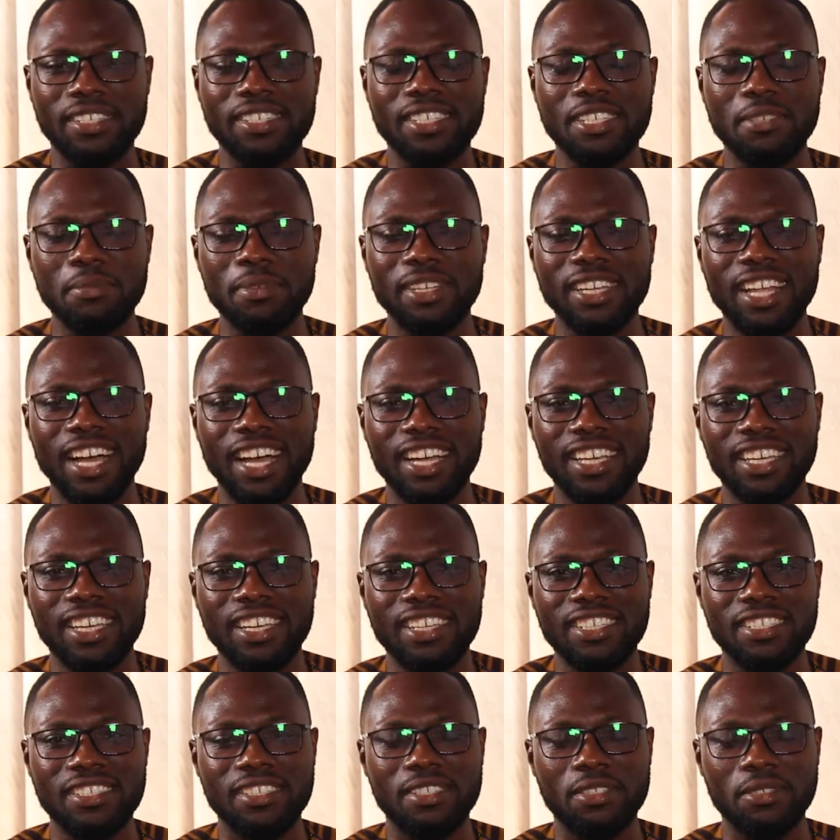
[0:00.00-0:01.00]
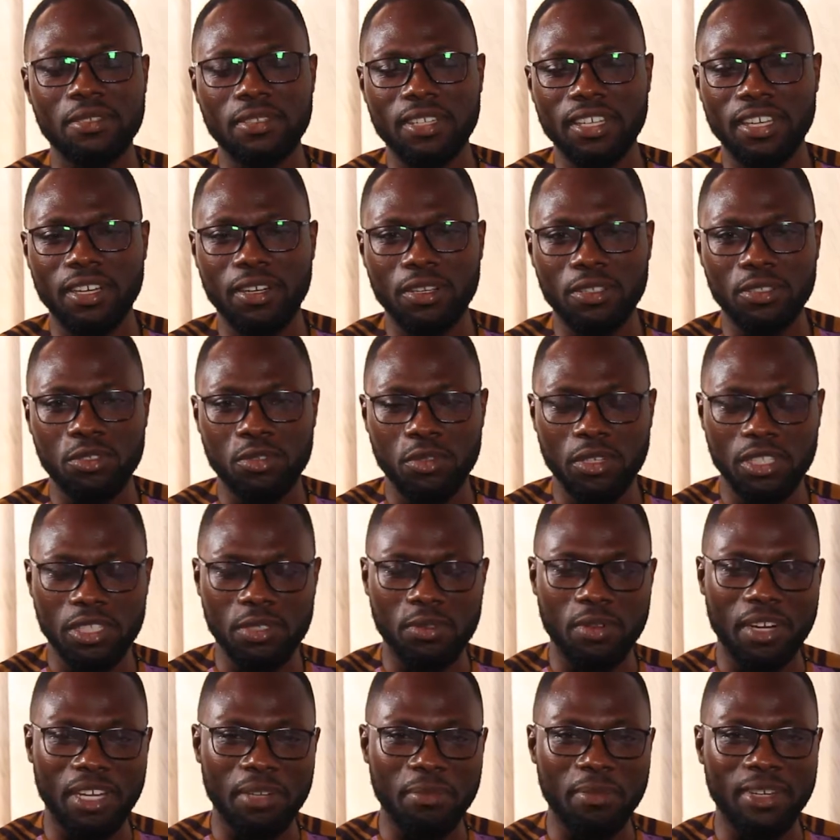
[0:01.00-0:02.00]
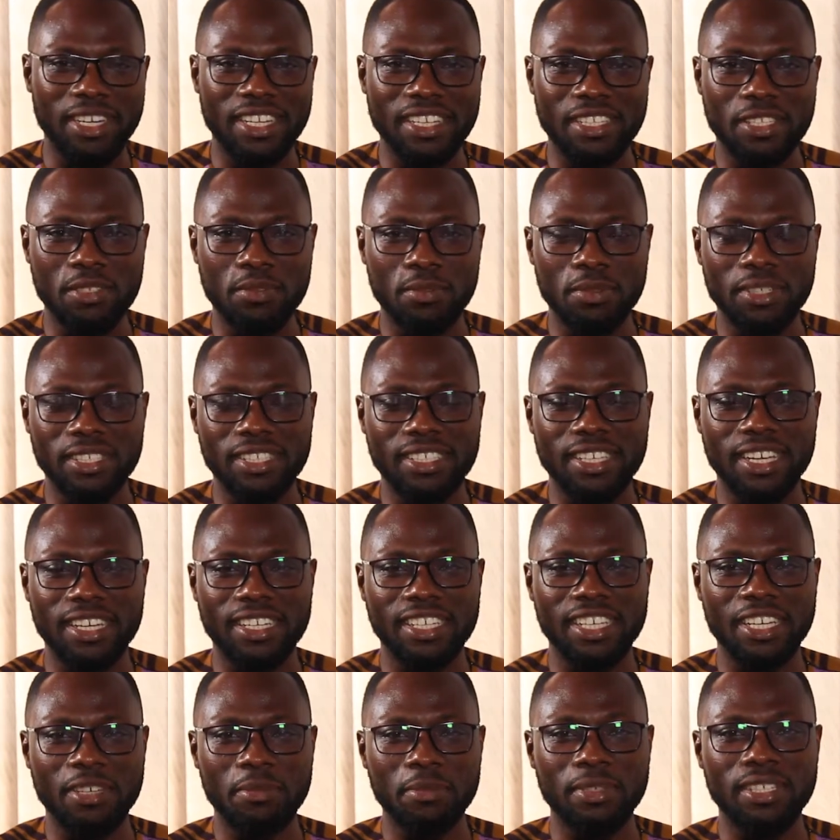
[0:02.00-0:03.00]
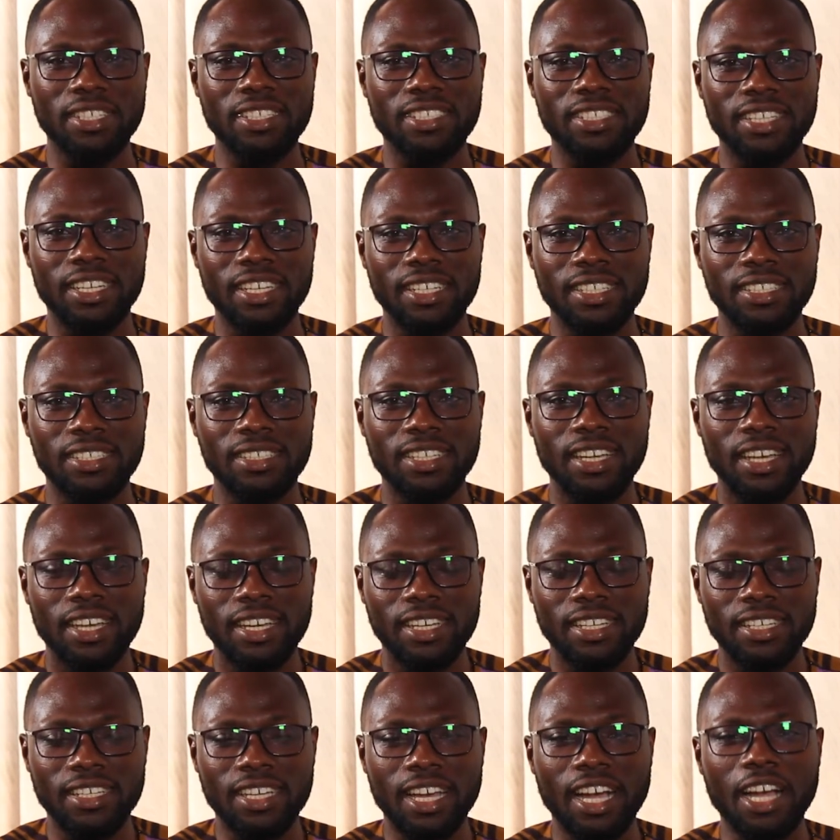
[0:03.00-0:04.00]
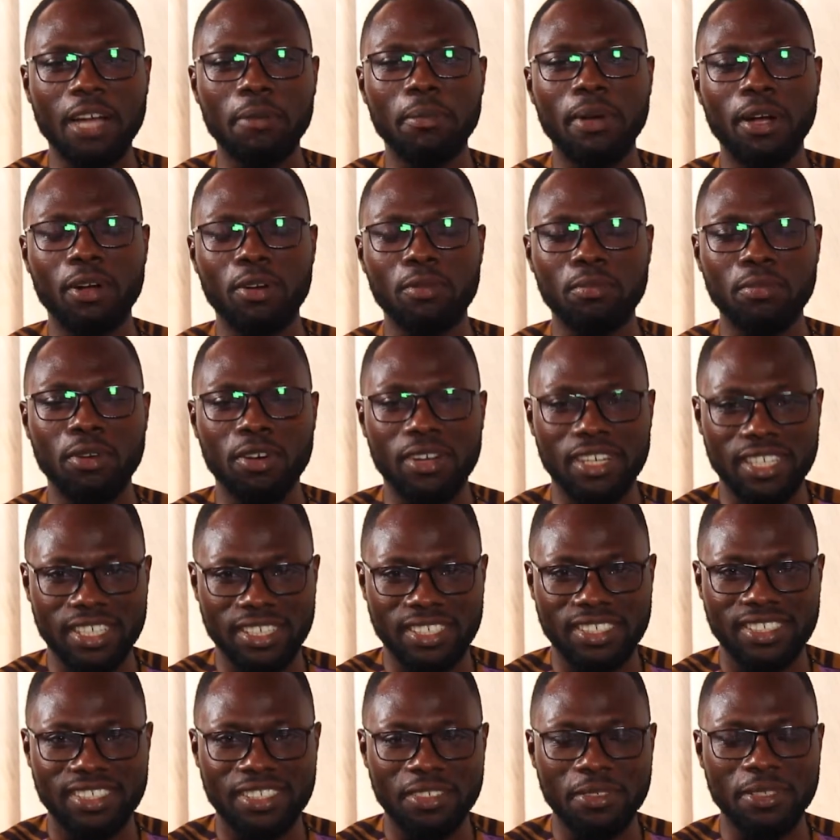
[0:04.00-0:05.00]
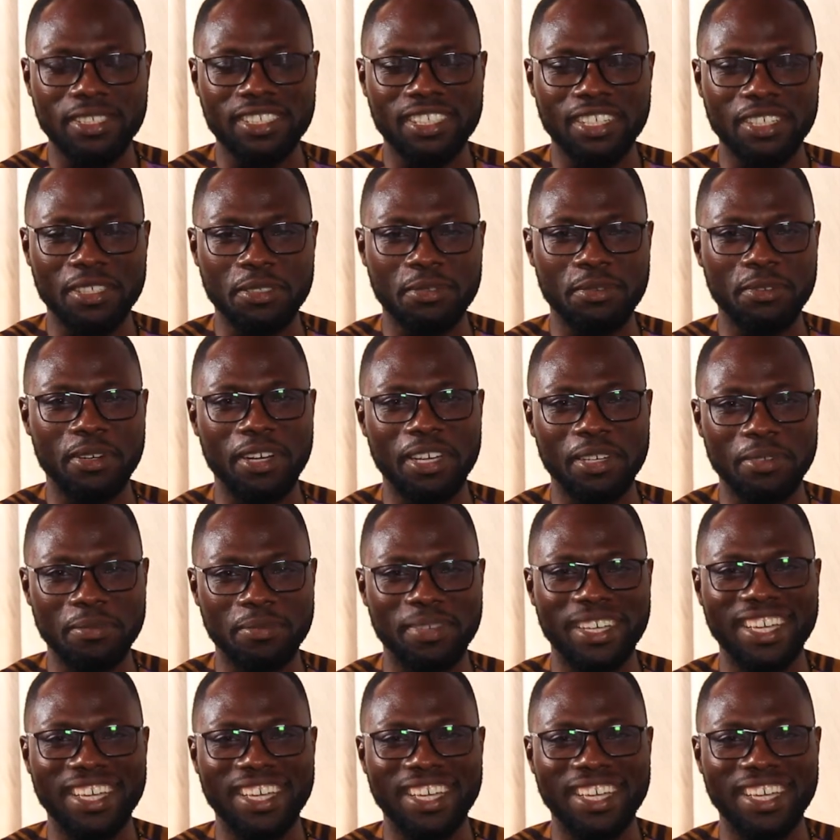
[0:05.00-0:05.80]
He's been our guest today on 21 Minutes with KKB, saying, Yagaba Kubori, watch out for him.